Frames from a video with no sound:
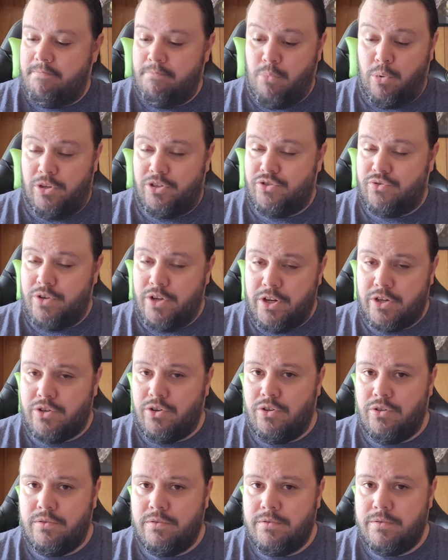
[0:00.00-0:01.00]
Moist
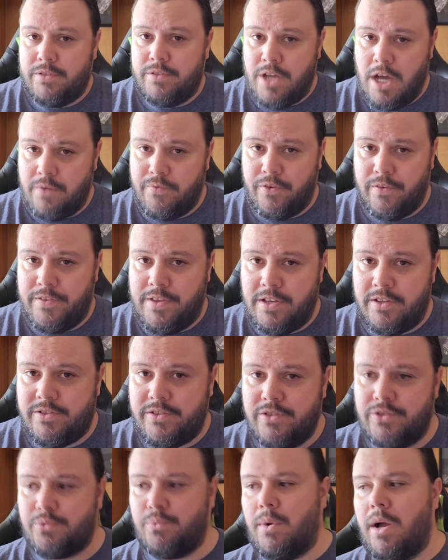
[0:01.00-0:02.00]
Critical covered
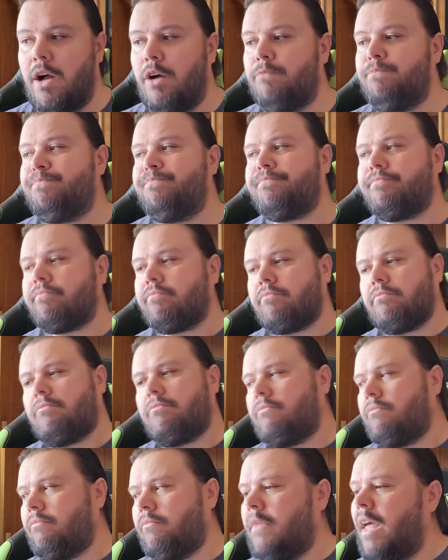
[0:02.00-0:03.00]
this as well,
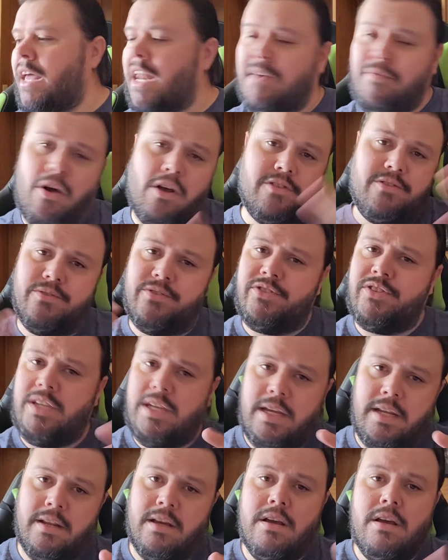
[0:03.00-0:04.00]
and I've also
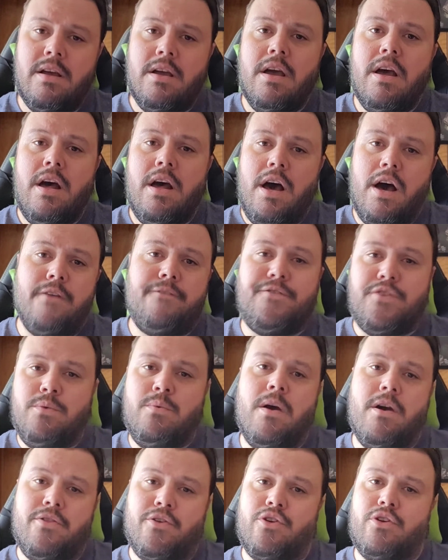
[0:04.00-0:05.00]
seen a
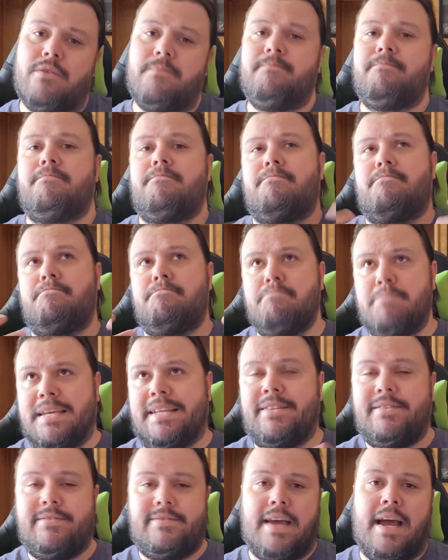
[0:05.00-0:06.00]
few other
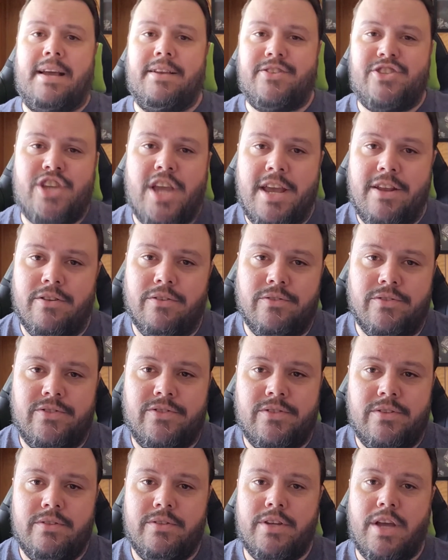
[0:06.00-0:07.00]
mid-sized
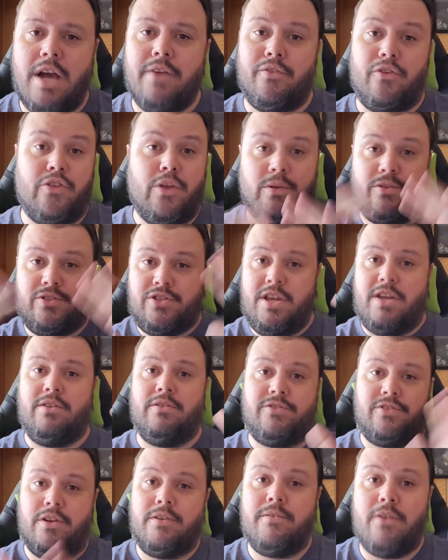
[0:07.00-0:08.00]
channels cover. Those
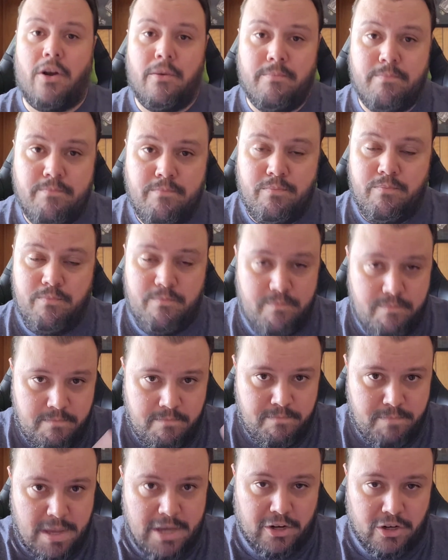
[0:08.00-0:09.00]
channels are
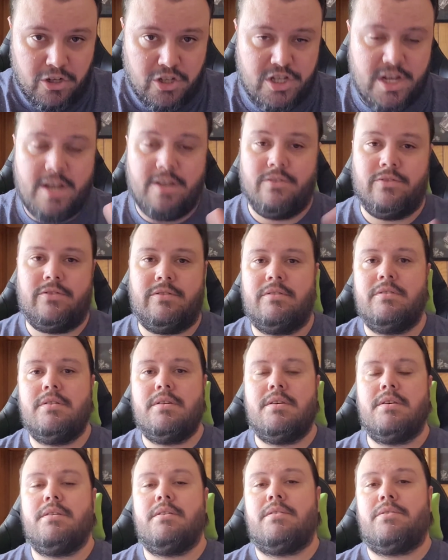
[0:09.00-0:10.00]
bigger channels,
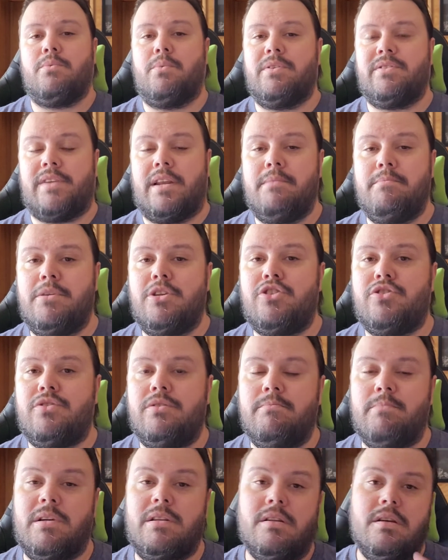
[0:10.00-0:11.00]
the ones that I
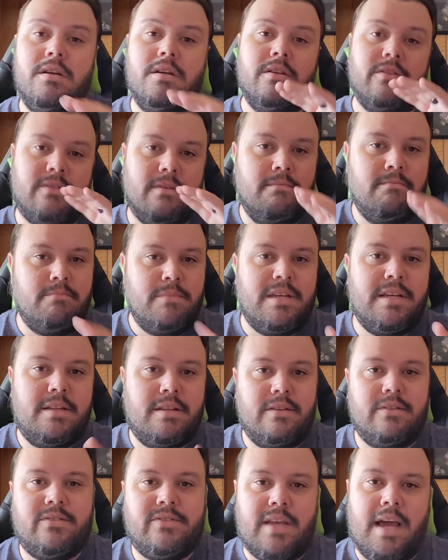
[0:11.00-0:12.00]
mentioned, but some
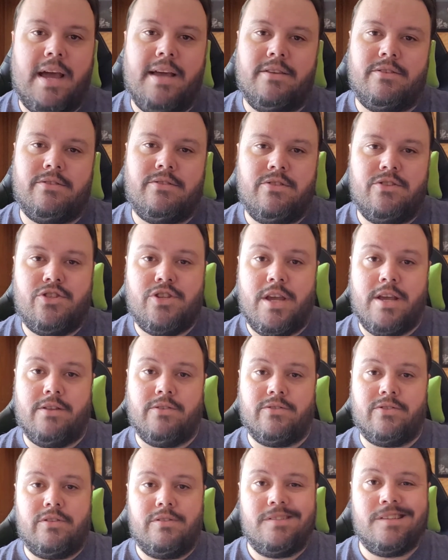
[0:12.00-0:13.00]
mid-sized
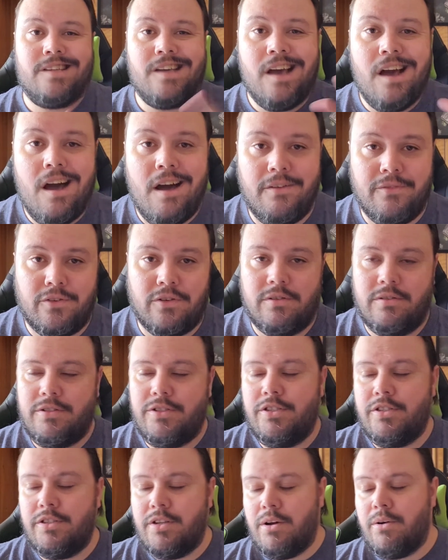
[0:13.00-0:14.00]
channels cover,
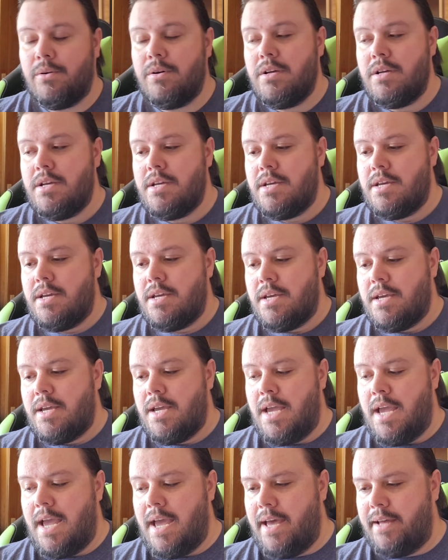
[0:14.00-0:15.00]

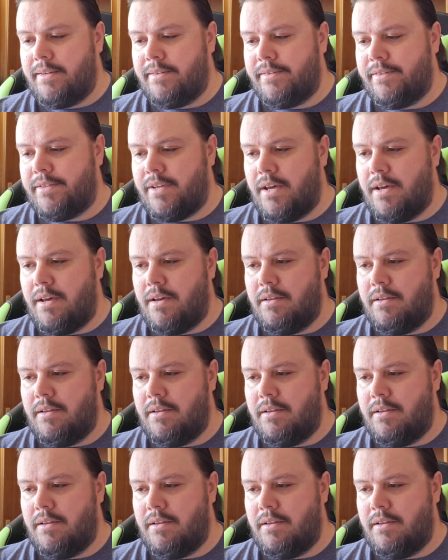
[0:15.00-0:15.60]
And